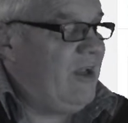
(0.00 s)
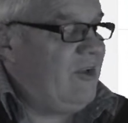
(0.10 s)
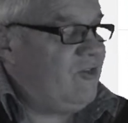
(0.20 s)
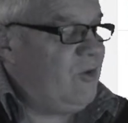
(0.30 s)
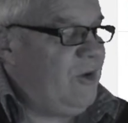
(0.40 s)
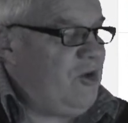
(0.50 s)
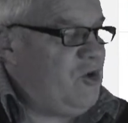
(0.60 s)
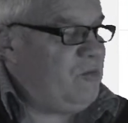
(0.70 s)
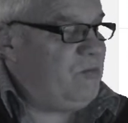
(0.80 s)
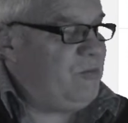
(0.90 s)
So when
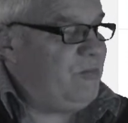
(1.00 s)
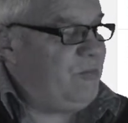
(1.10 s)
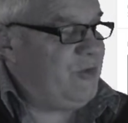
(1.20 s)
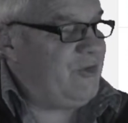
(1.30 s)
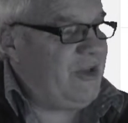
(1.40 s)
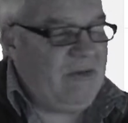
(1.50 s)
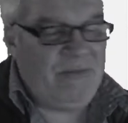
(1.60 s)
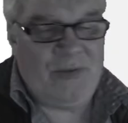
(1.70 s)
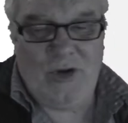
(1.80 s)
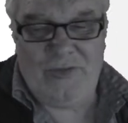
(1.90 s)
you put the
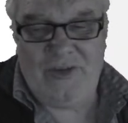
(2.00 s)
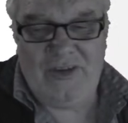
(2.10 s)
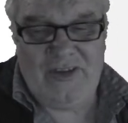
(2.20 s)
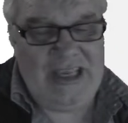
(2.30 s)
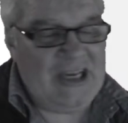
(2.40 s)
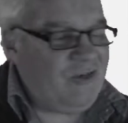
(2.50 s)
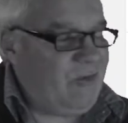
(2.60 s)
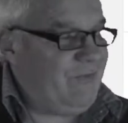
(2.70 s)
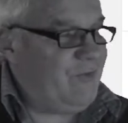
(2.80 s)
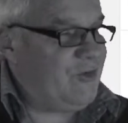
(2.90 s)
input, the
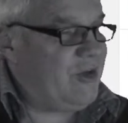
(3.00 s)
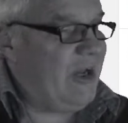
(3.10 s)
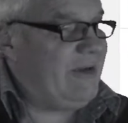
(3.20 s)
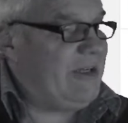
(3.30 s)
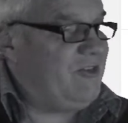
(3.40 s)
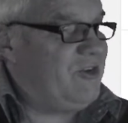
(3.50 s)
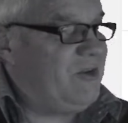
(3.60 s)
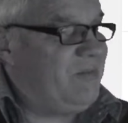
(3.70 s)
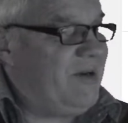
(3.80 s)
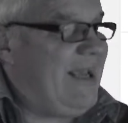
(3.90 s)
XREF was going into the
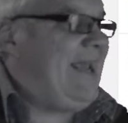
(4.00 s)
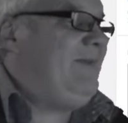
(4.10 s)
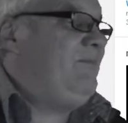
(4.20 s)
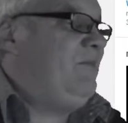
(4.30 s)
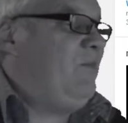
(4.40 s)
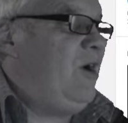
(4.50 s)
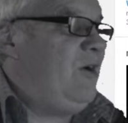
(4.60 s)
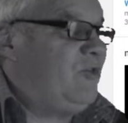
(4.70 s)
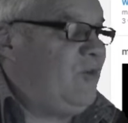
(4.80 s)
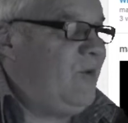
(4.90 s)
plan but
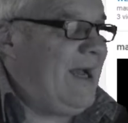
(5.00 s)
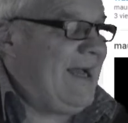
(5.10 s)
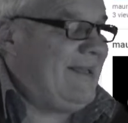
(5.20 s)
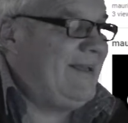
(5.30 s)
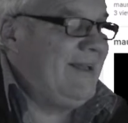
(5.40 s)
miles away.